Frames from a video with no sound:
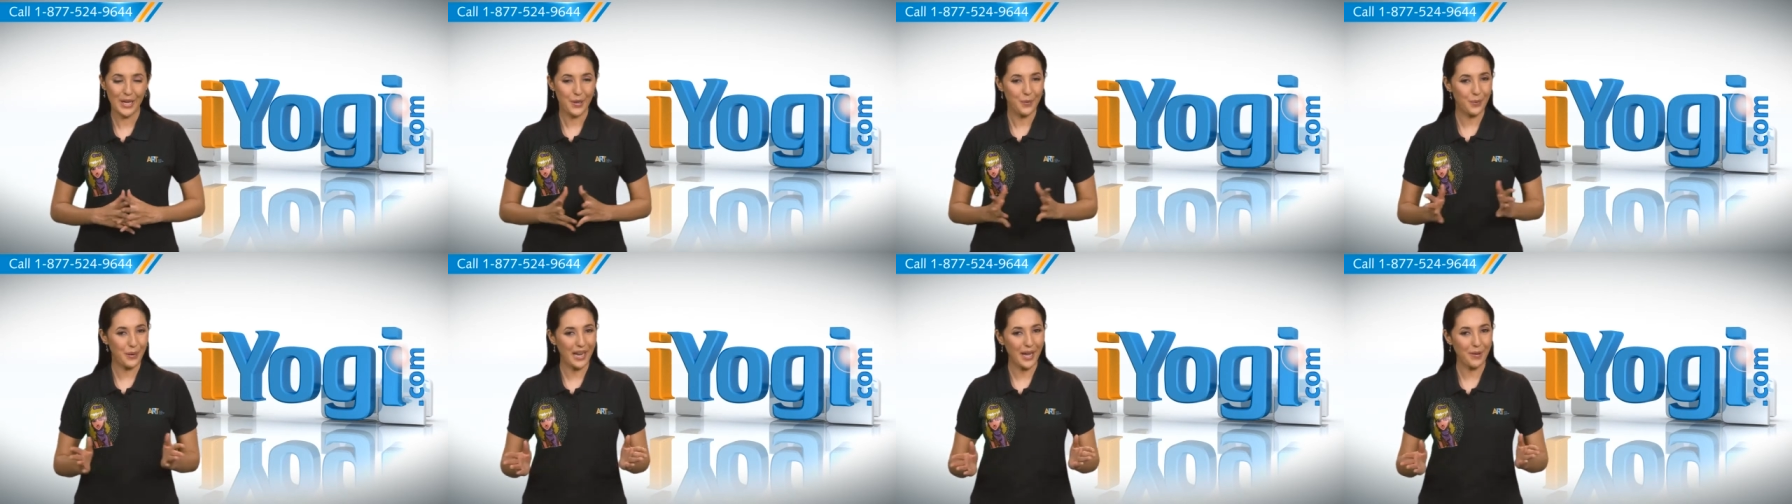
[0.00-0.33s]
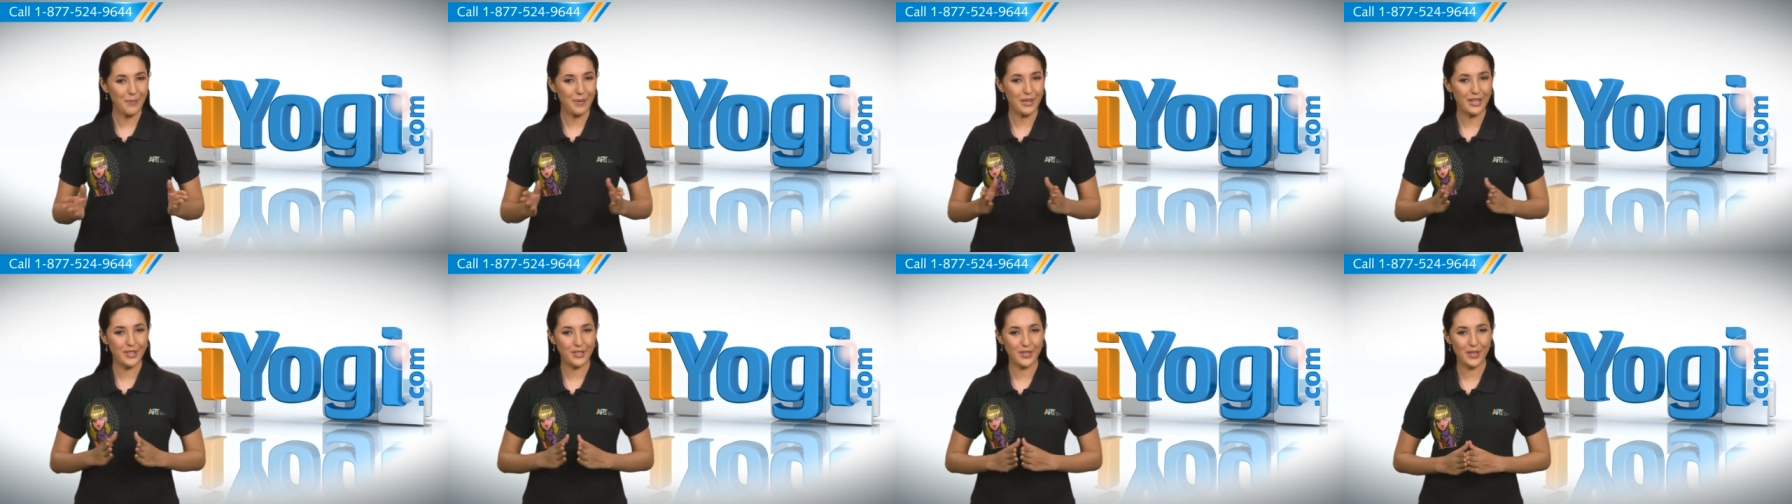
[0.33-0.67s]
Well,
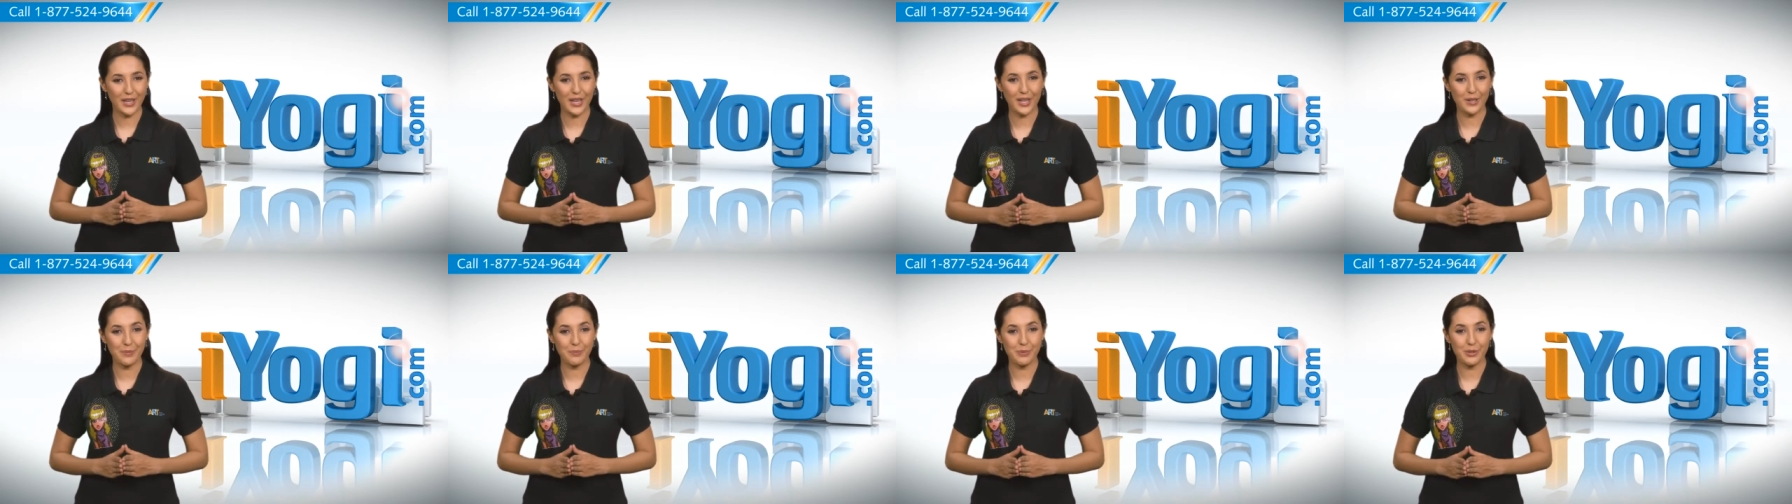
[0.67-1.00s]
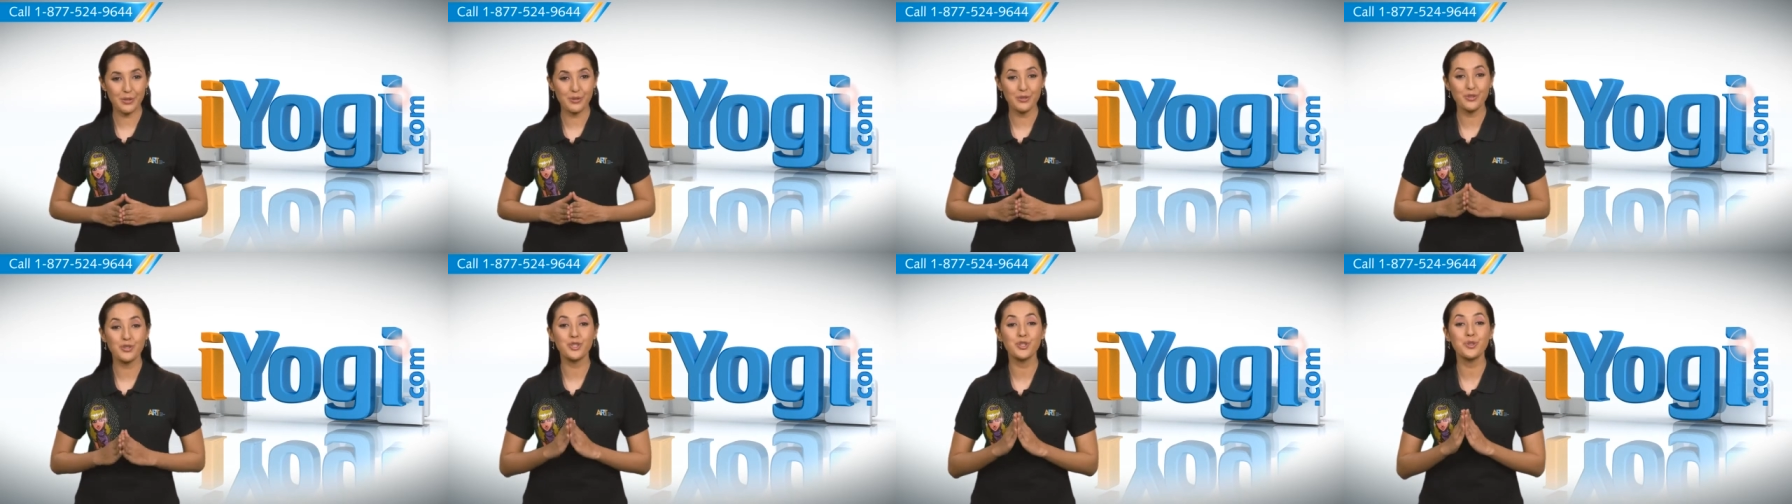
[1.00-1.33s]
I'm here to help
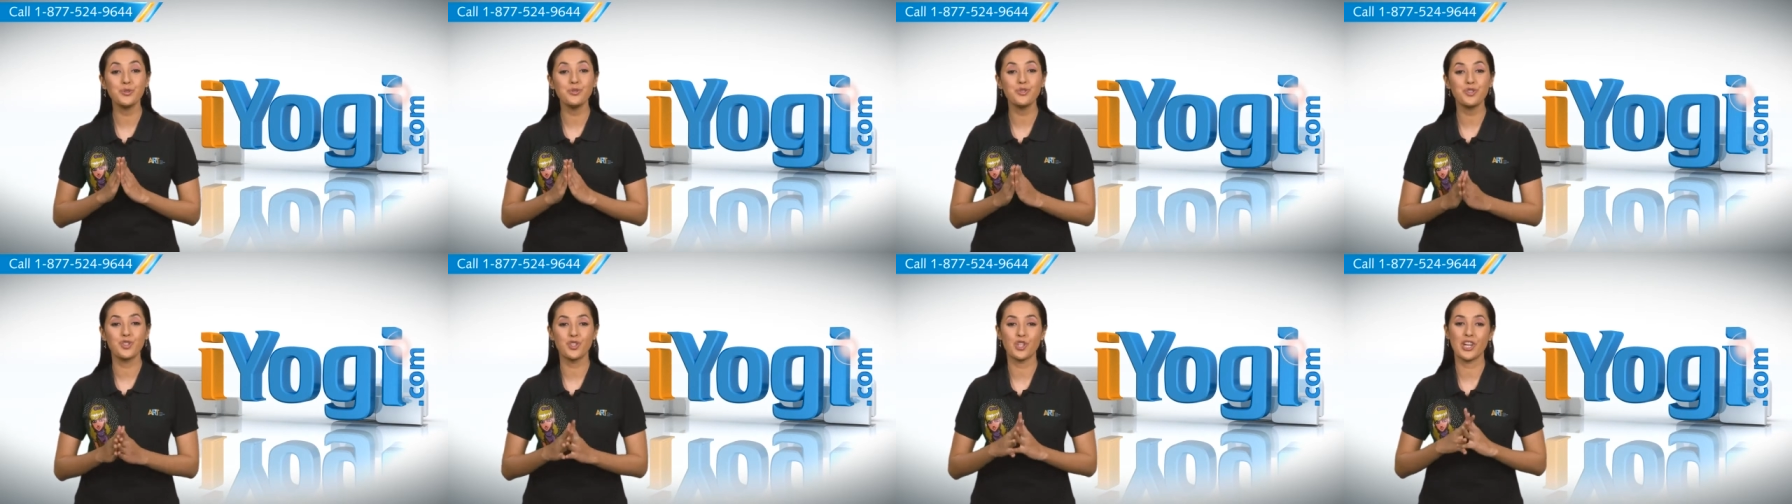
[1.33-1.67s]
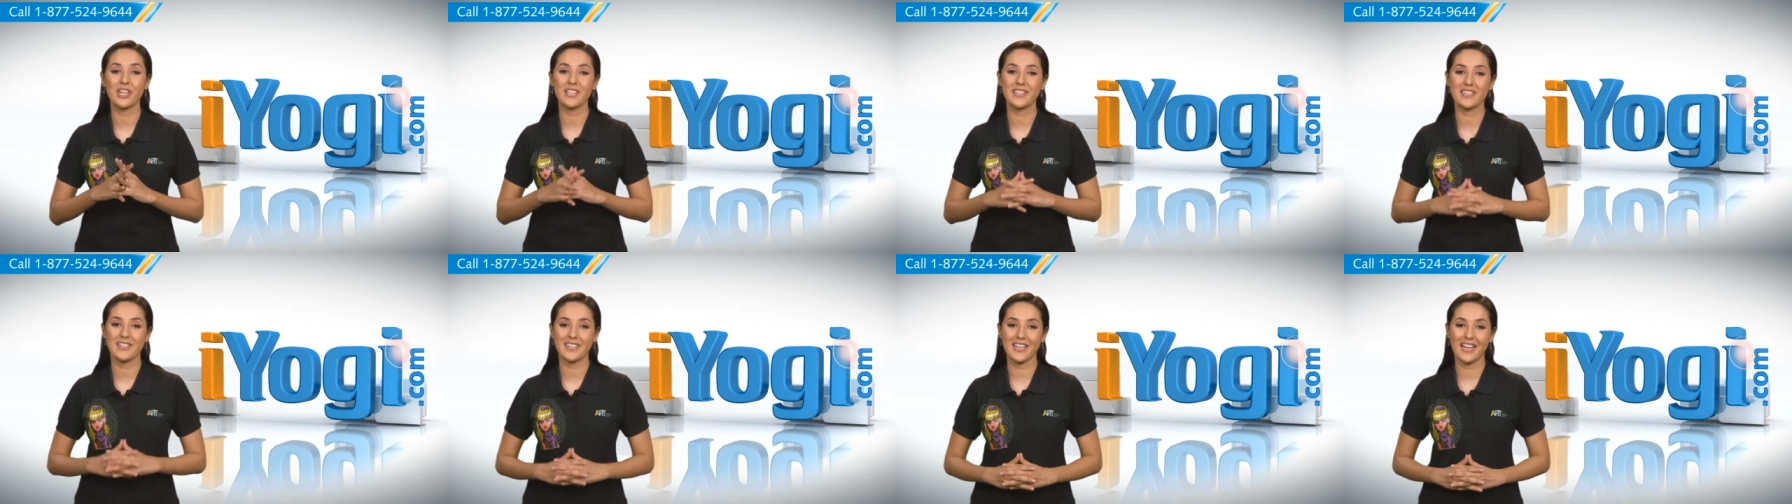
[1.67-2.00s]
you do
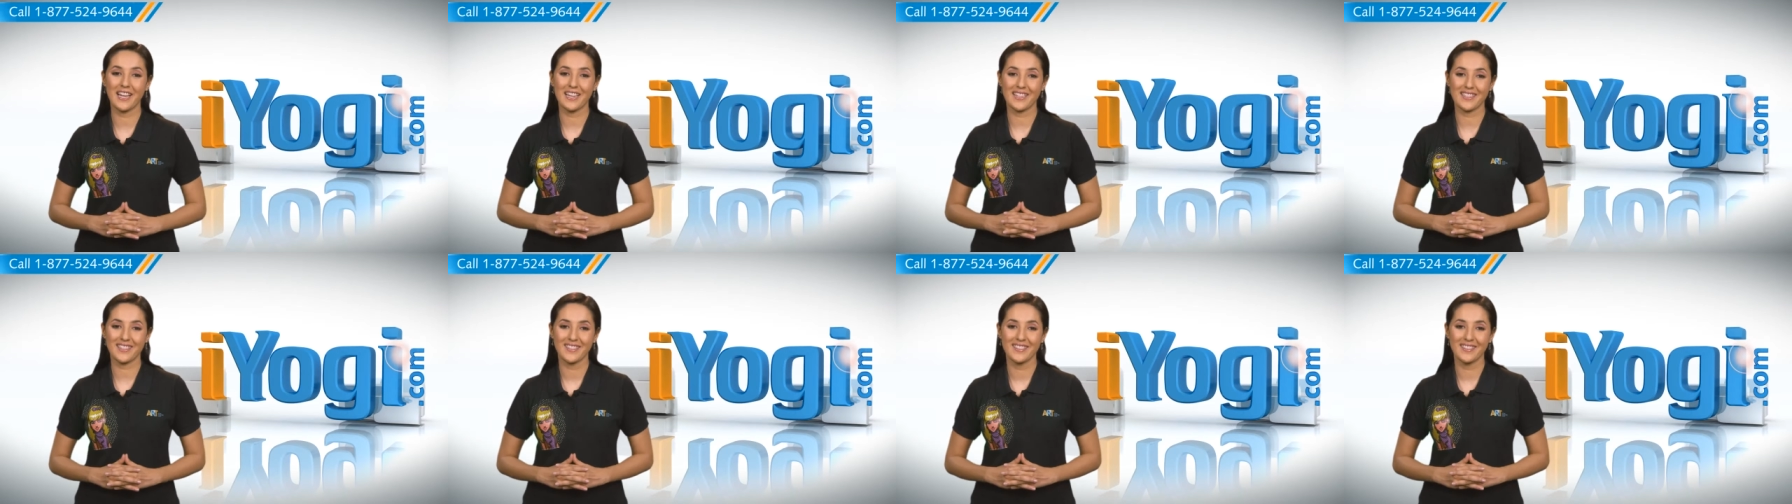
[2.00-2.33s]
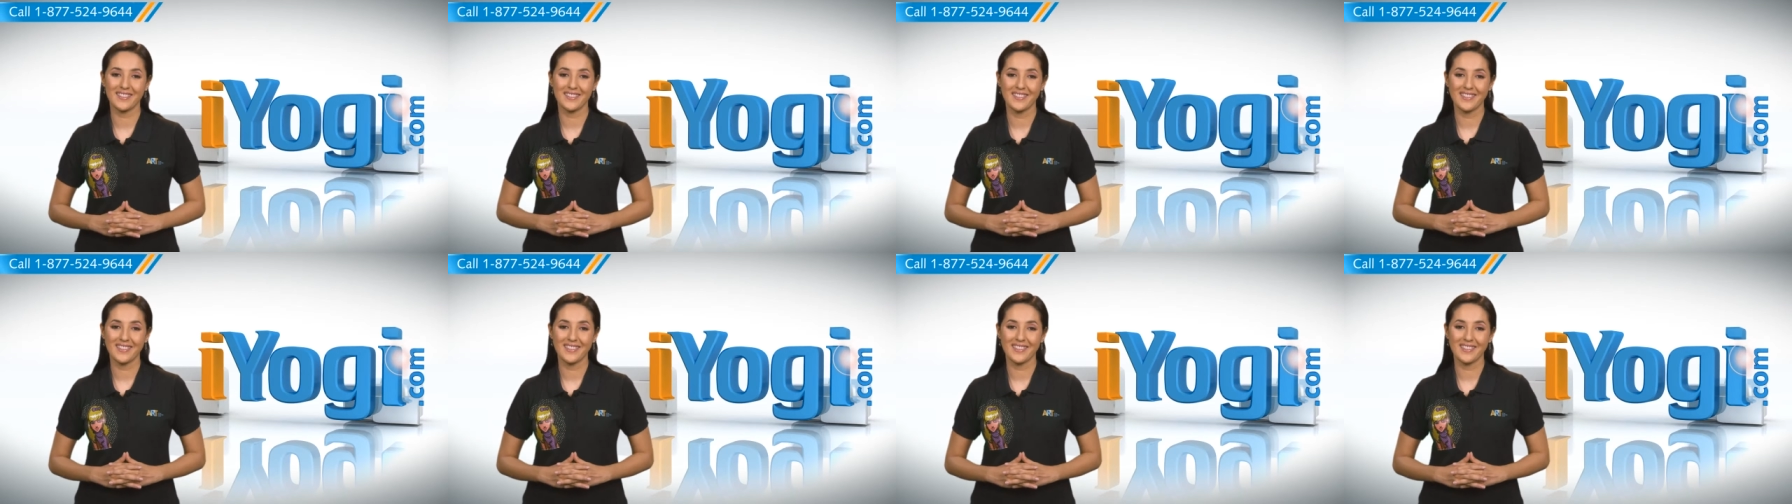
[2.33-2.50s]
just that.